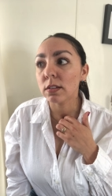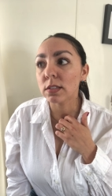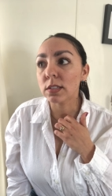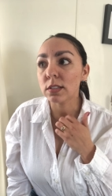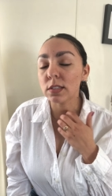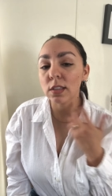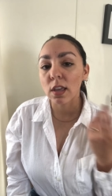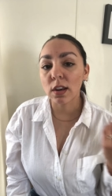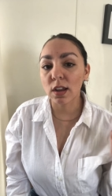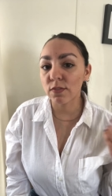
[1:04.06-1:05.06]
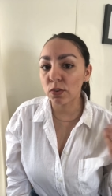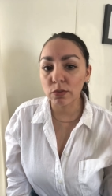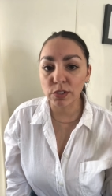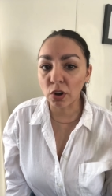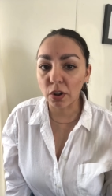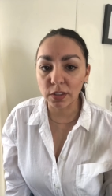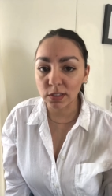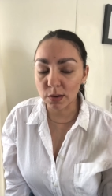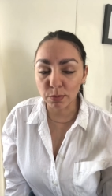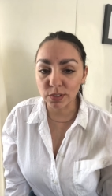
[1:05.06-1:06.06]
since then I've used all the
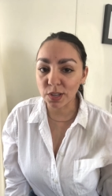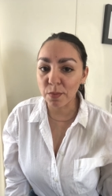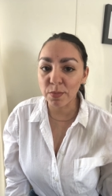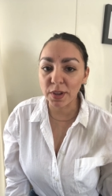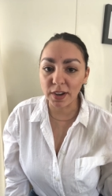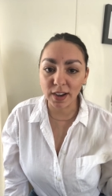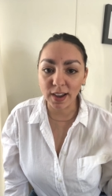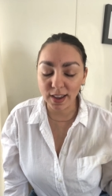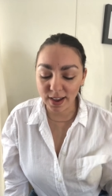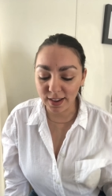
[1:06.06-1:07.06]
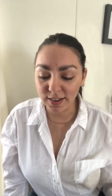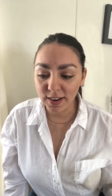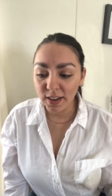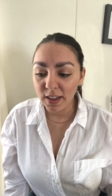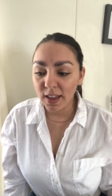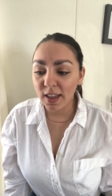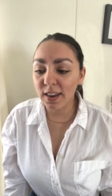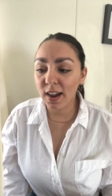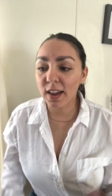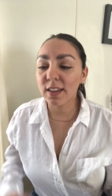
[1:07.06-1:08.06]
samples up that I had
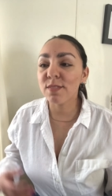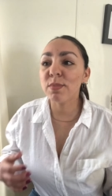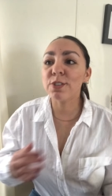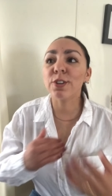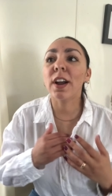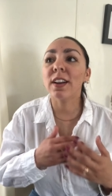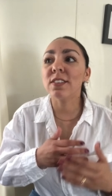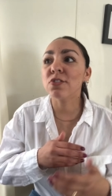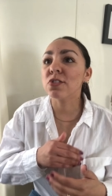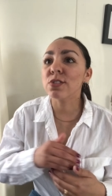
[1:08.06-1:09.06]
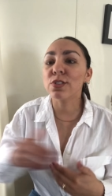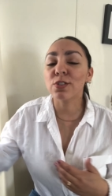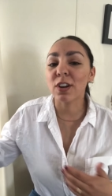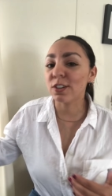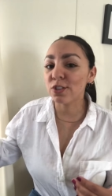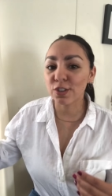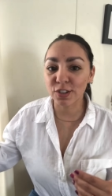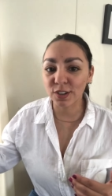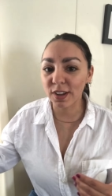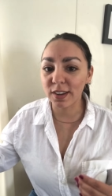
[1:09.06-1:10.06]
and I have been trying to just stretch
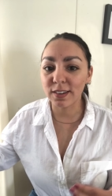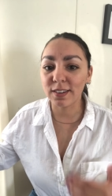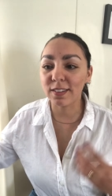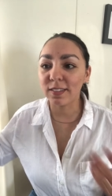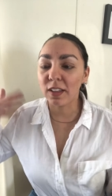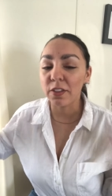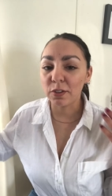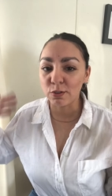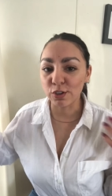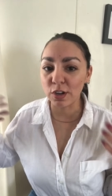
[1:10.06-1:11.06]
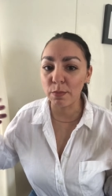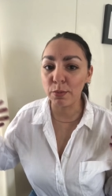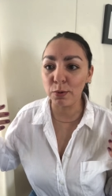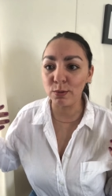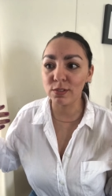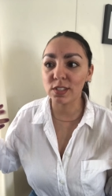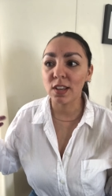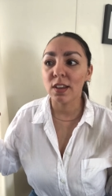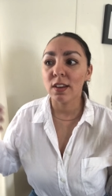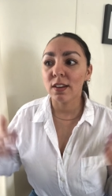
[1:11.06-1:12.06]
and let those shampoos
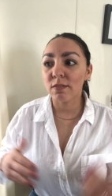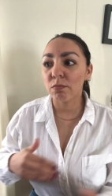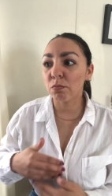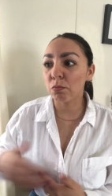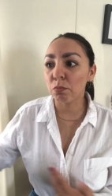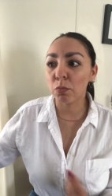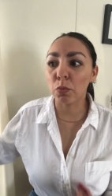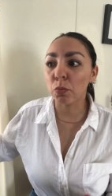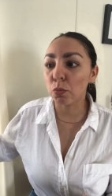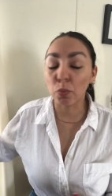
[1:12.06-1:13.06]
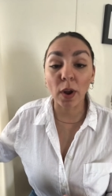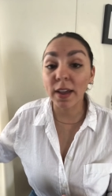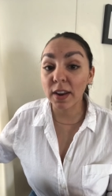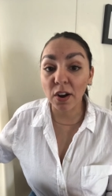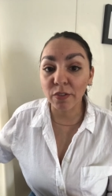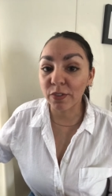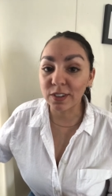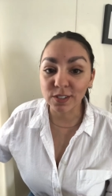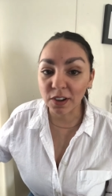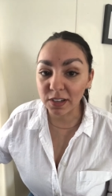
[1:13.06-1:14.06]
ride out for
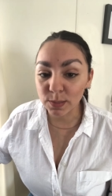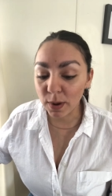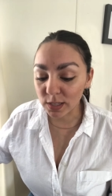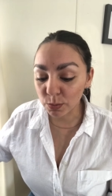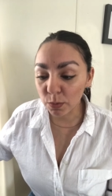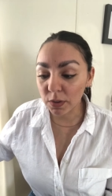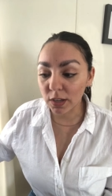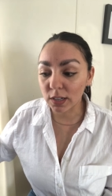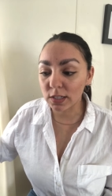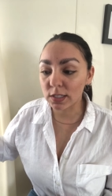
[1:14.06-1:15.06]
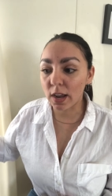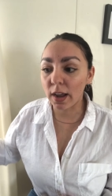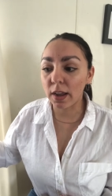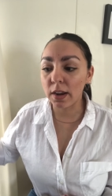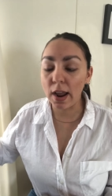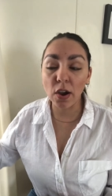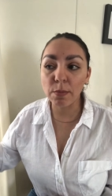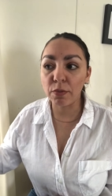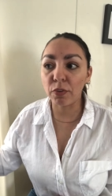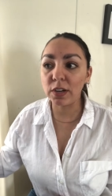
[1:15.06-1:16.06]
as long as possible because I now
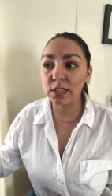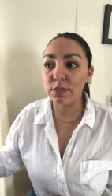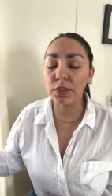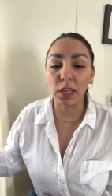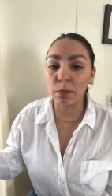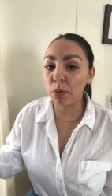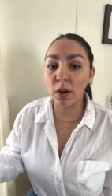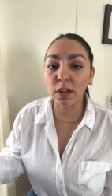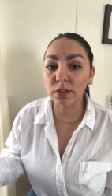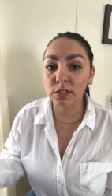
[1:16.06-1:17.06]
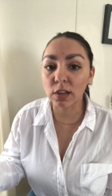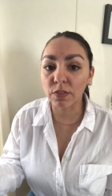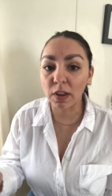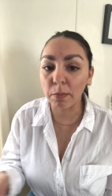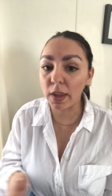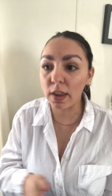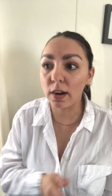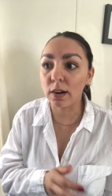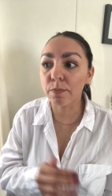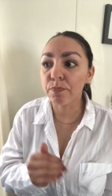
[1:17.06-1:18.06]
I'm afraid to even like put other stuff on my
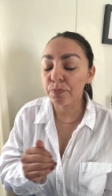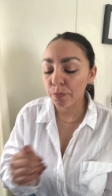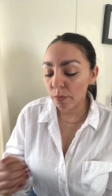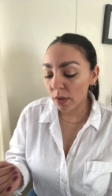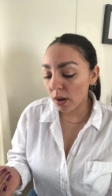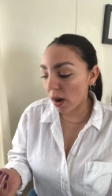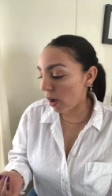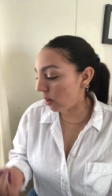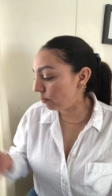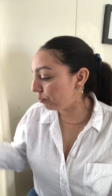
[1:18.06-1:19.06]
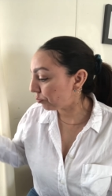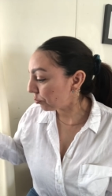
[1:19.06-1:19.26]
hair. Um,